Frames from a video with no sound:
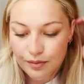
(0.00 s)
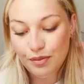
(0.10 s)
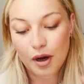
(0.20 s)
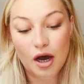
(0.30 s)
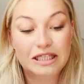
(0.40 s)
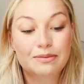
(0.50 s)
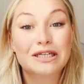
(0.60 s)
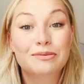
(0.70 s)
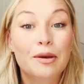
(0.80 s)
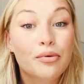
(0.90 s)
but it's meant
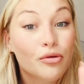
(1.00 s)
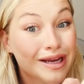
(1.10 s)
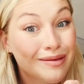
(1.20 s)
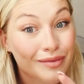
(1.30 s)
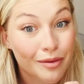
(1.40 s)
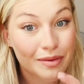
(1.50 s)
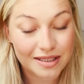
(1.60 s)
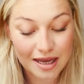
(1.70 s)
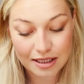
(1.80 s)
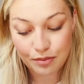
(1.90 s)
to be a premium, it says.